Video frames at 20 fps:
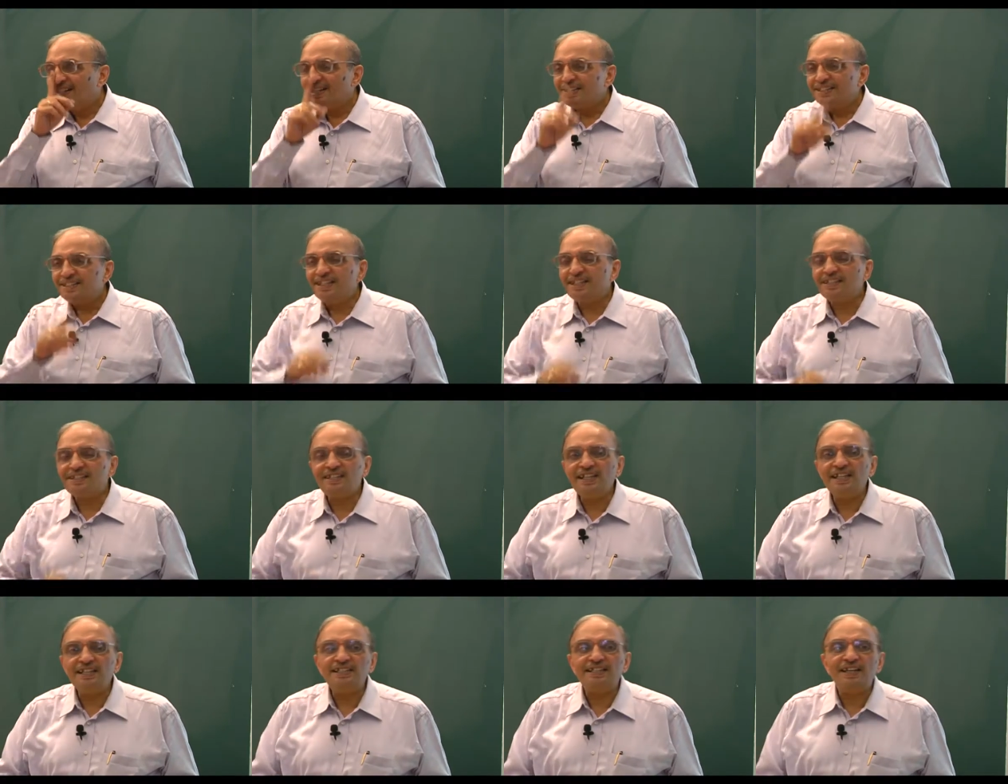
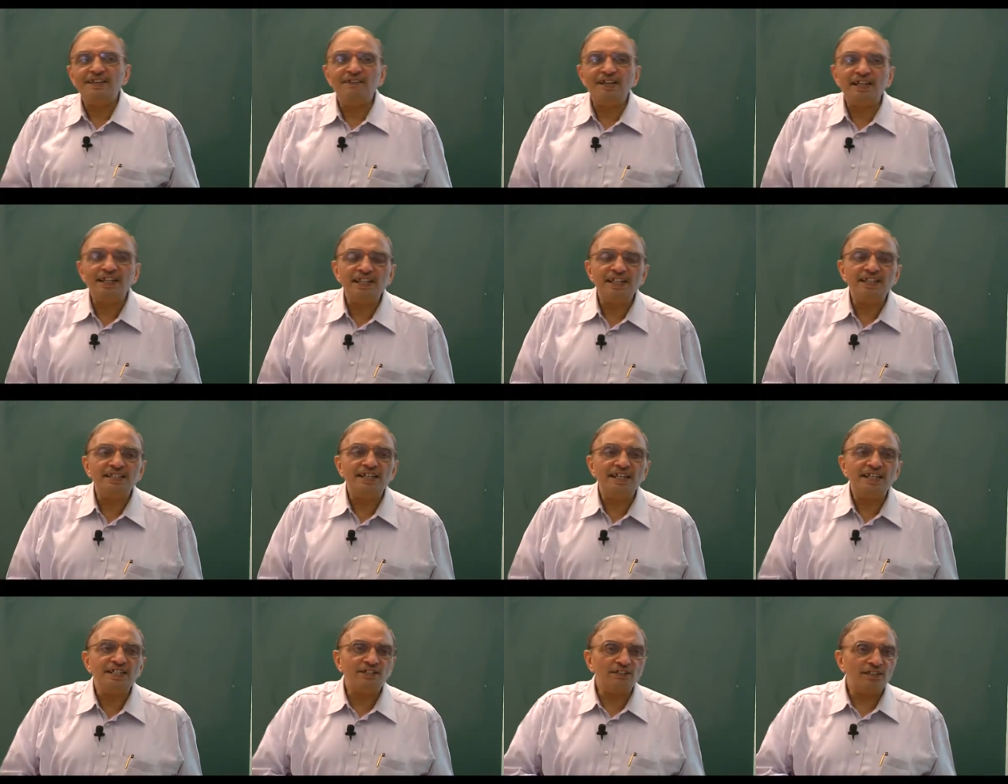16th, 17th
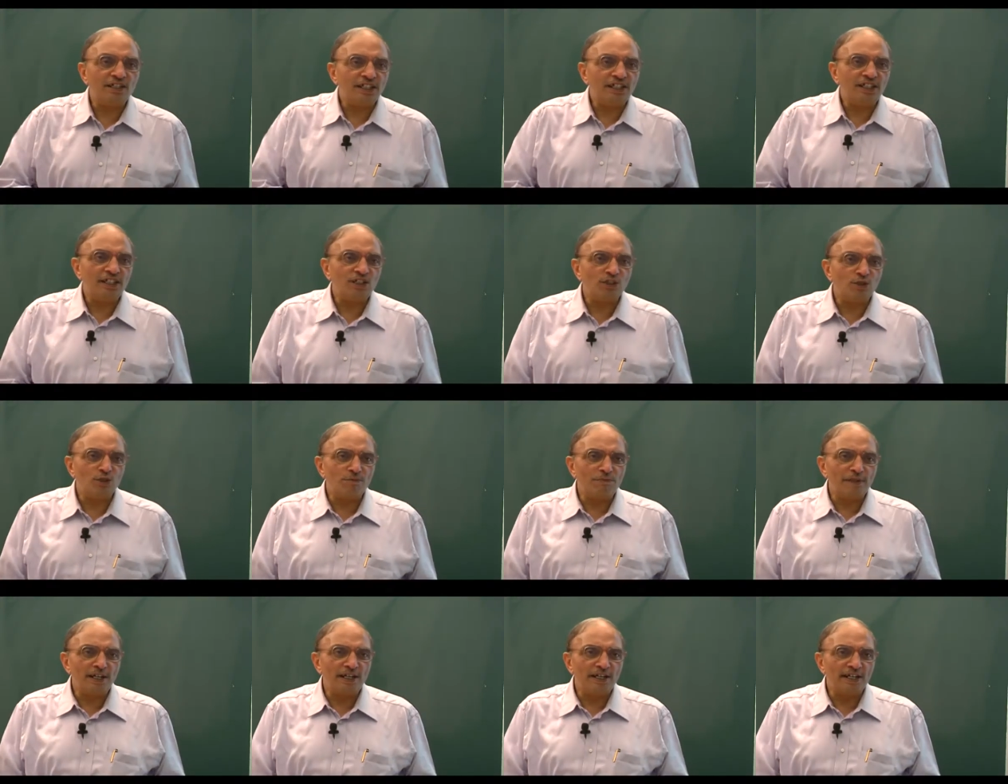century, the
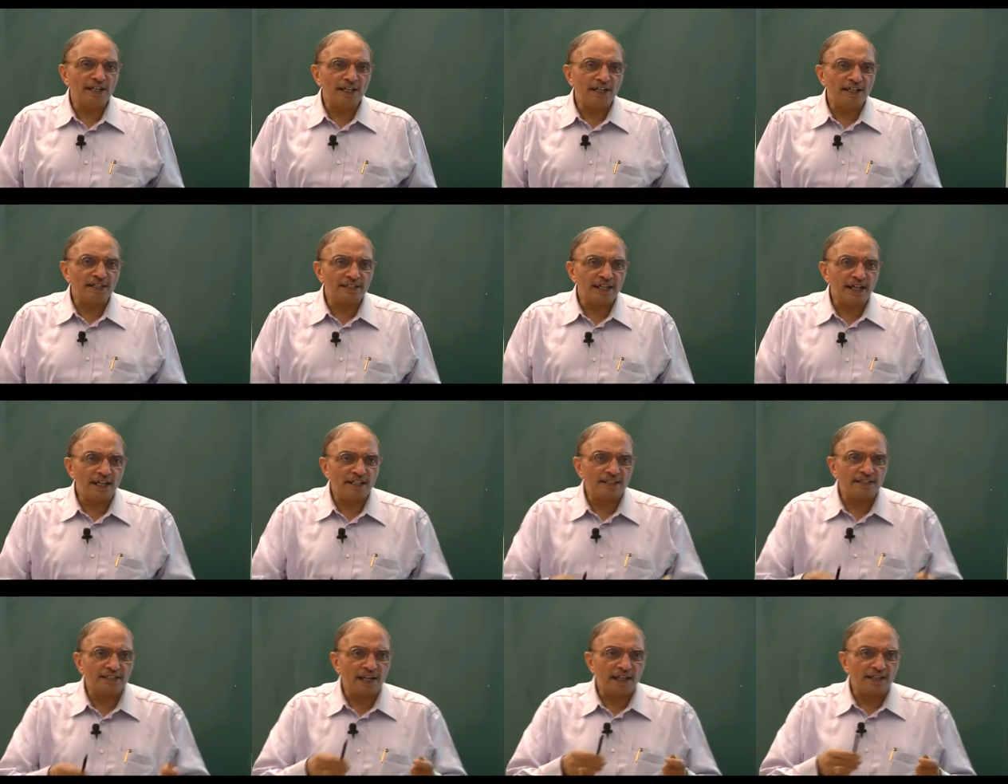European
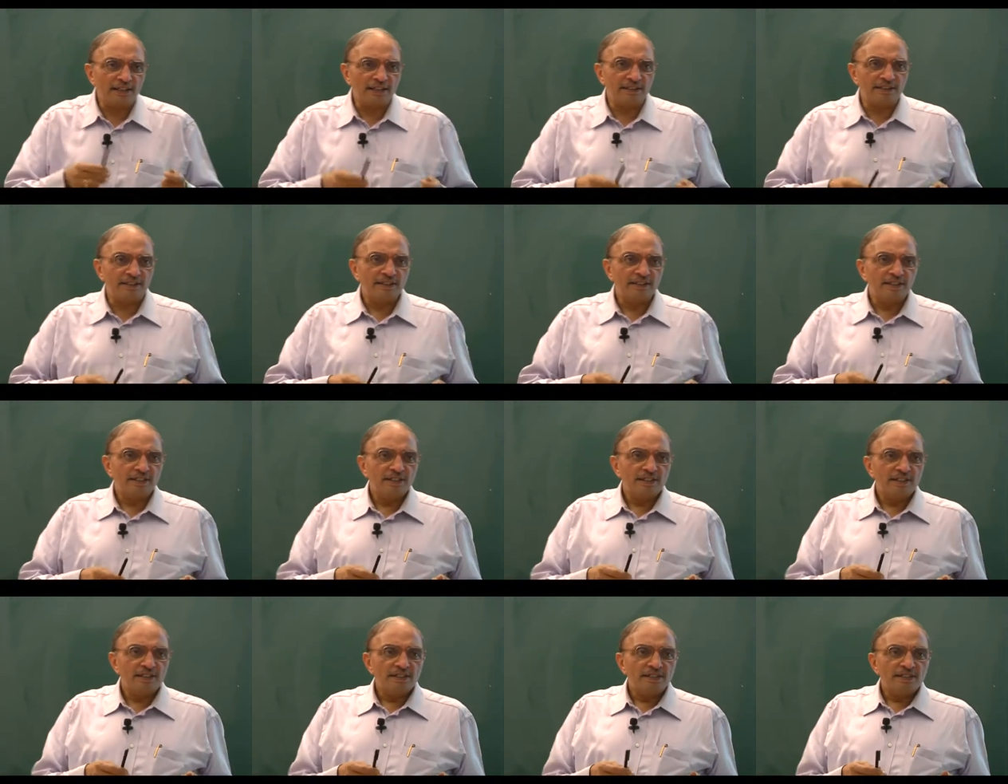Renaissance started
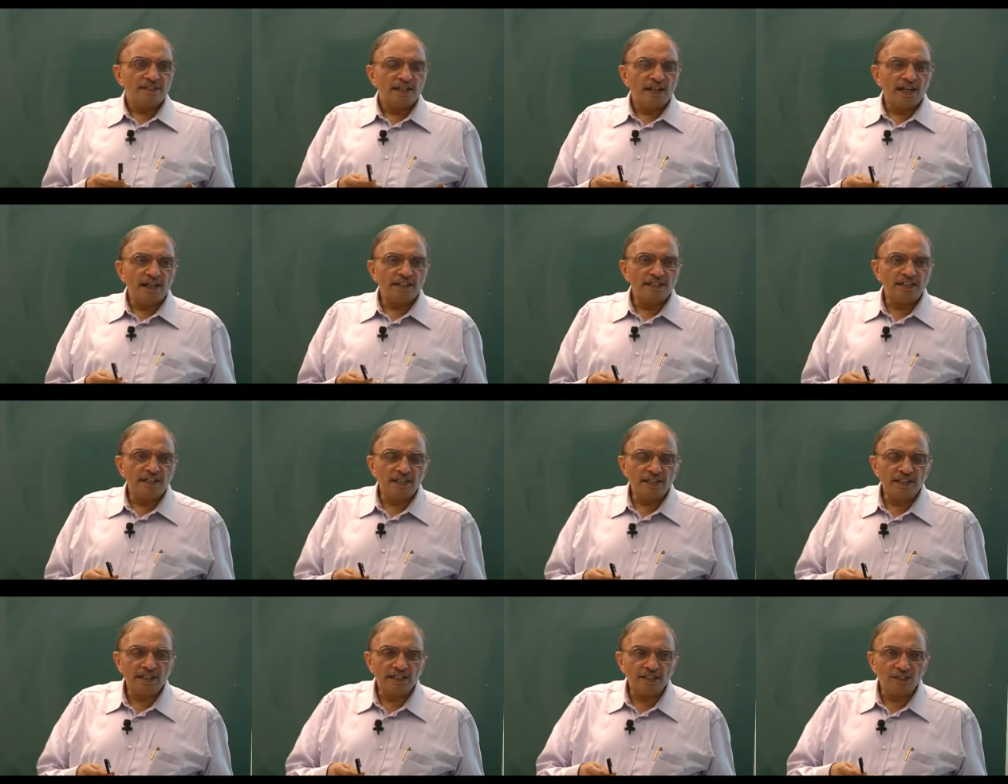and
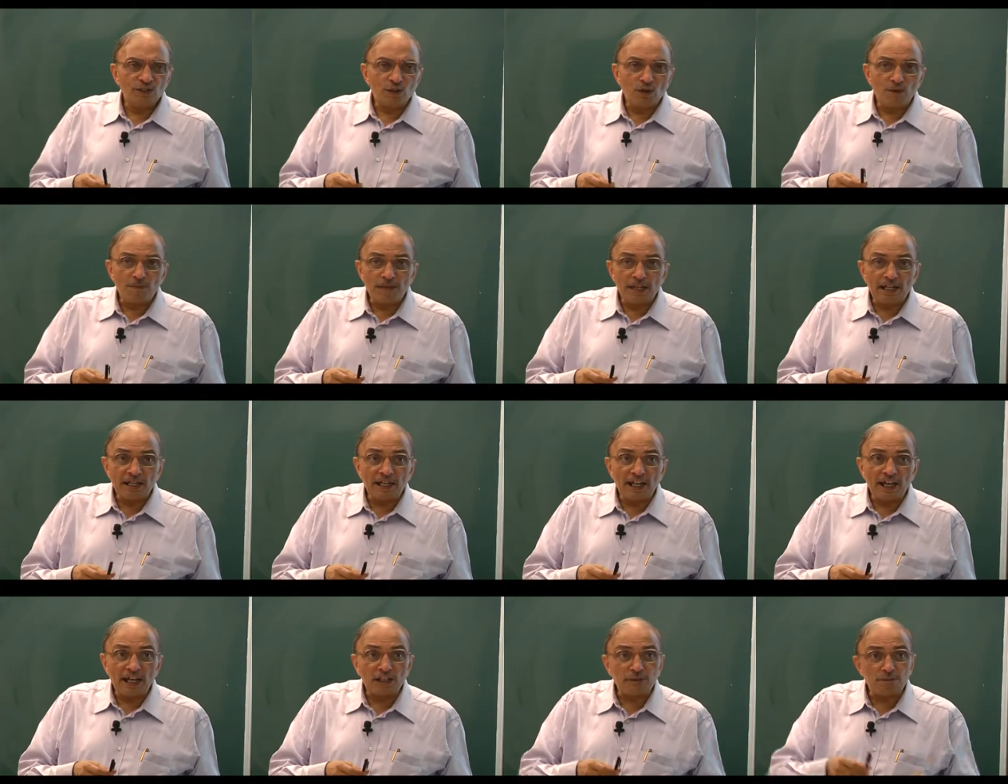the European
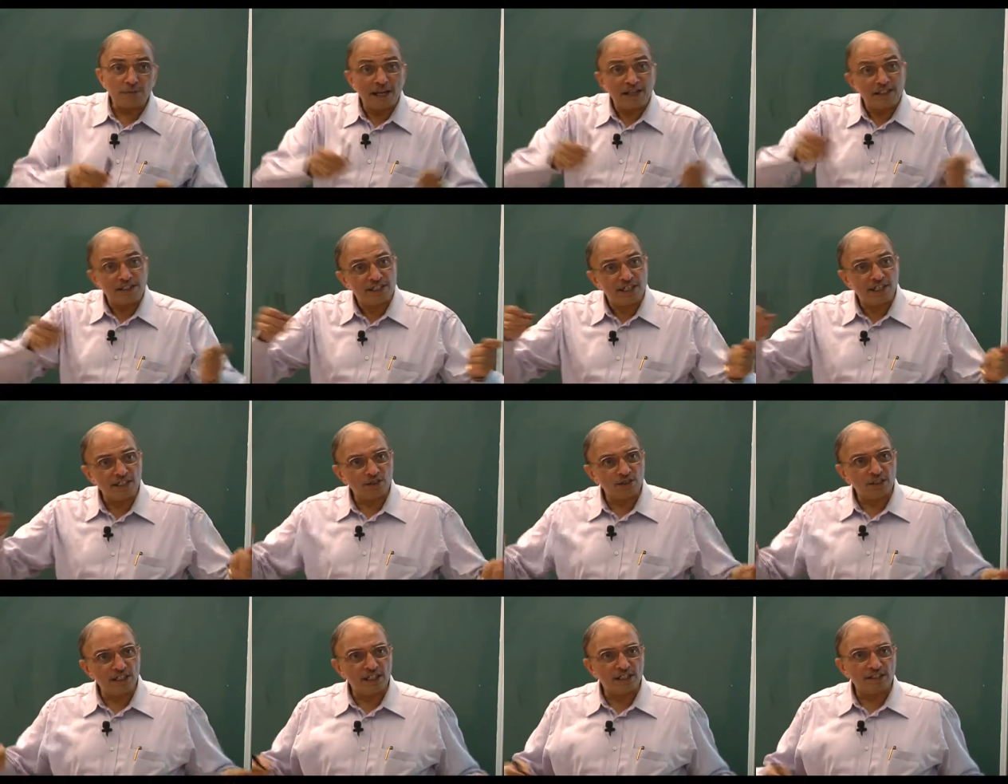expansion
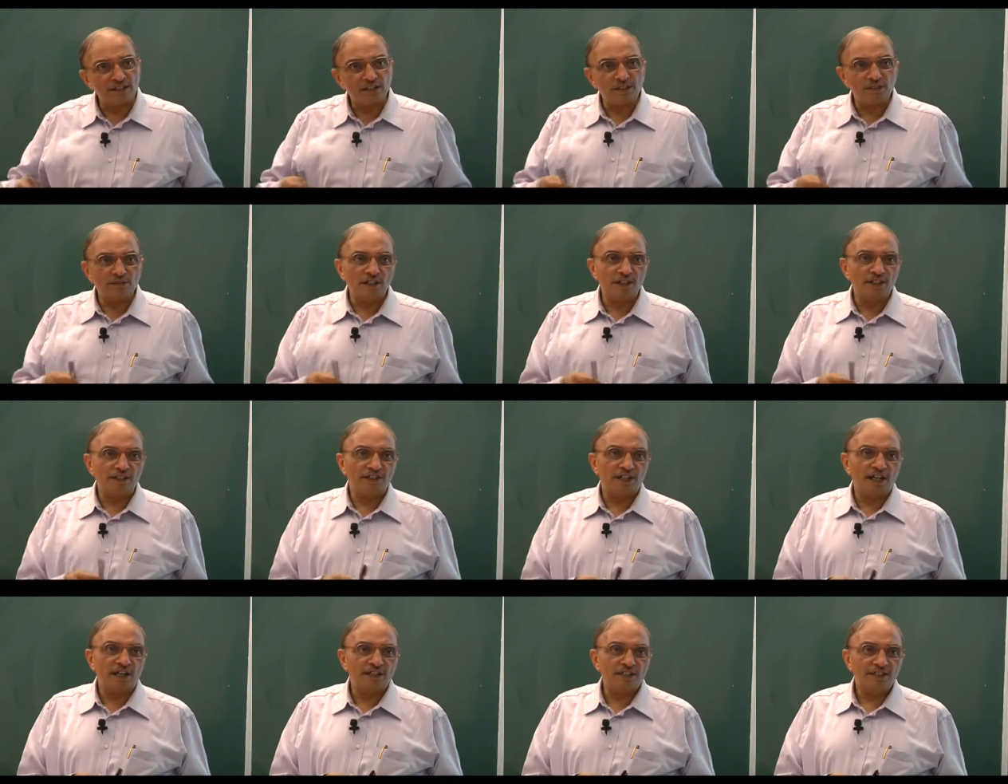to the rest of the world
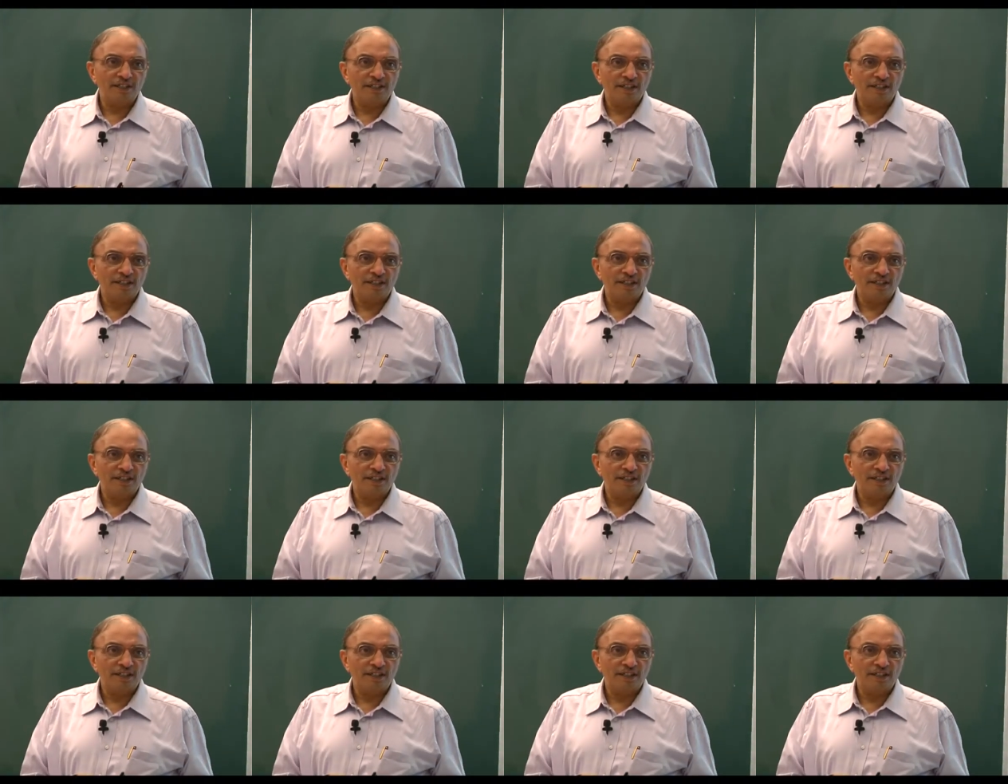started.